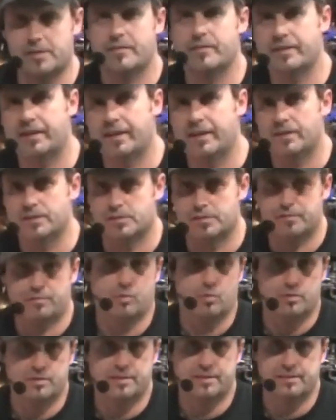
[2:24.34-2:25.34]
7/8 is
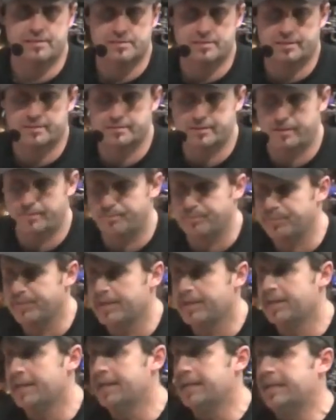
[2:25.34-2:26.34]
14/16.
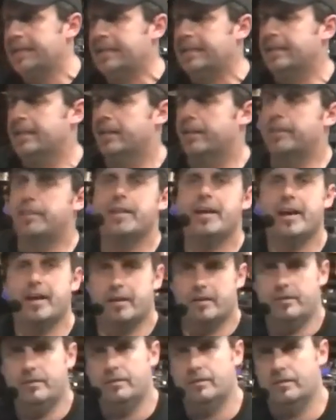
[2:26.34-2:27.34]

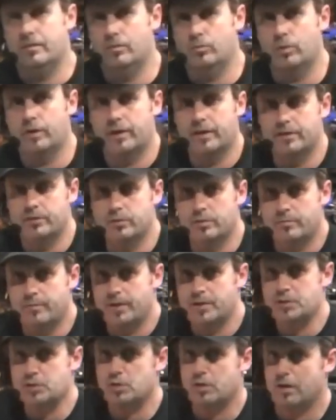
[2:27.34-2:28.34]
Then we're going to do a
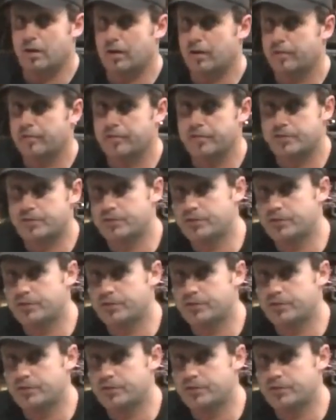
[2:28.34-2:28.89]
measure of